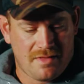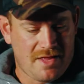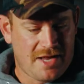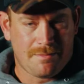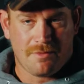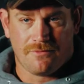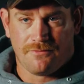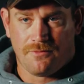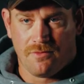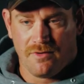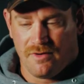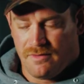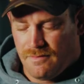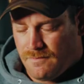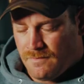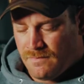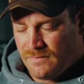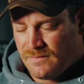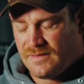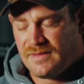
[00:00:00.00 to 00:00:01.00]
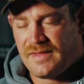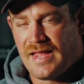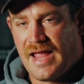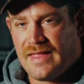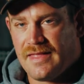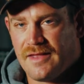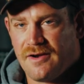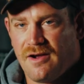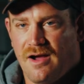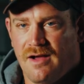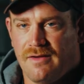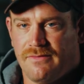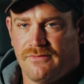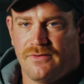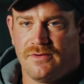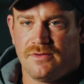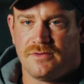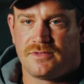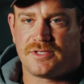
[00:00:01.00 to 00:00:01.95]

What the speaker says: like before, take it off,